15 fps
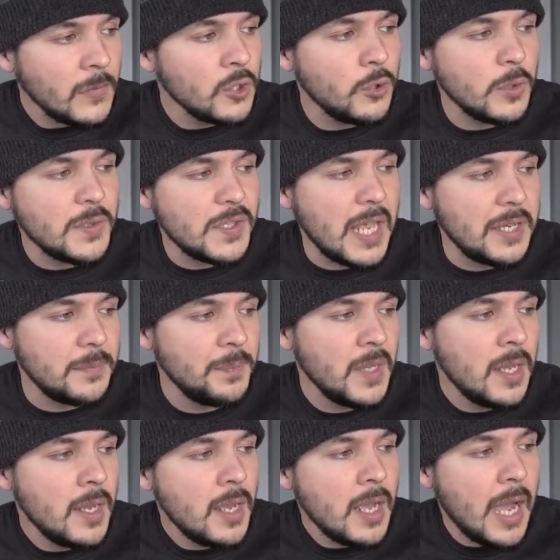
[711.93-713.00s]
Cruz said,
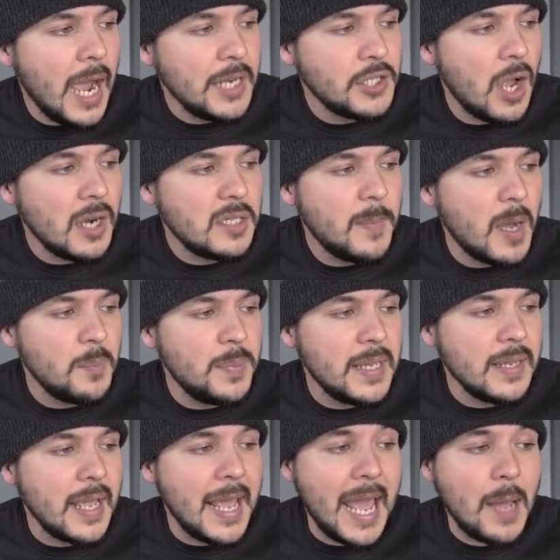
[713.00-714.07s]
I talked about
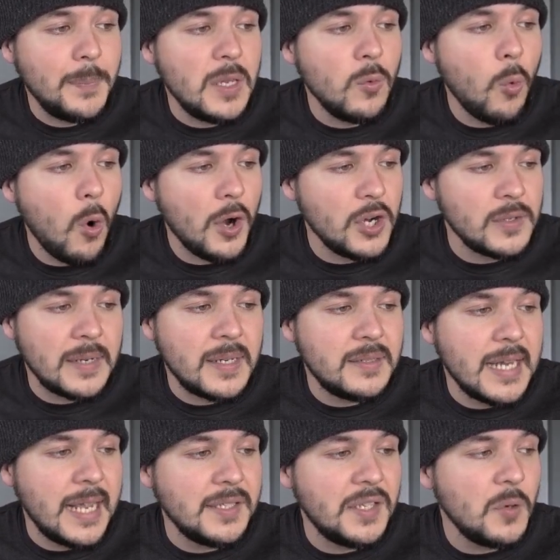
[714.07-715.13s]
being a happy warrior, not a
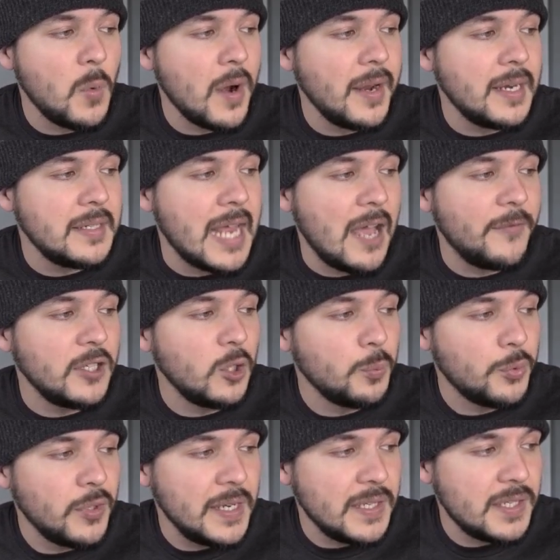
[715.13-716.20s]
daisy wearing daffodil
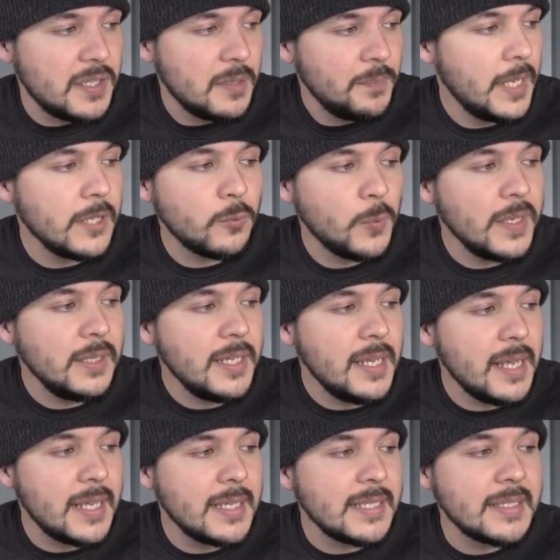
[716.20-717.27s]
priest. It
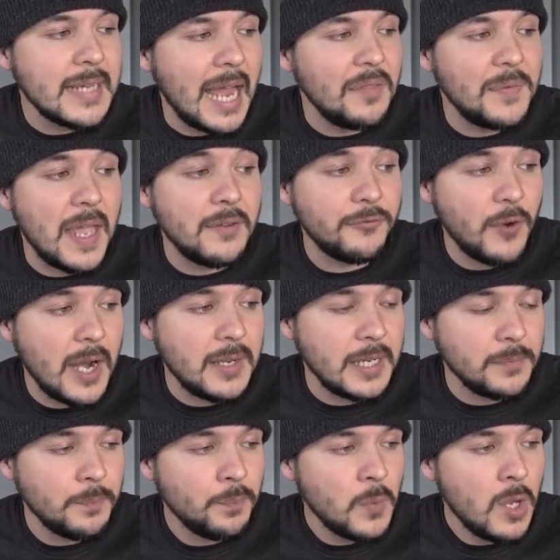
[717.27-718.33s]
really is not that
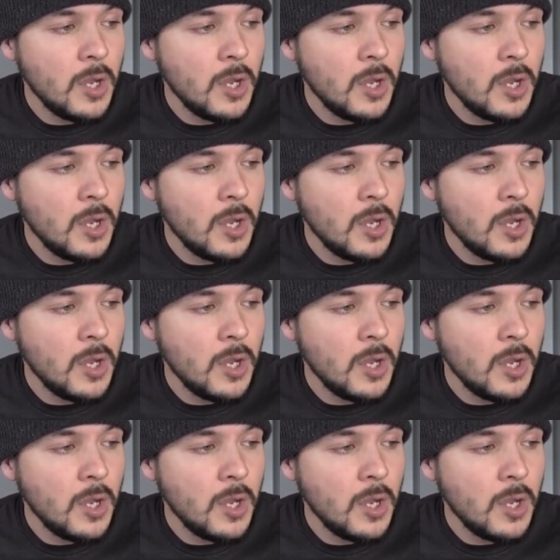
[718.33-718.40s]
frightening.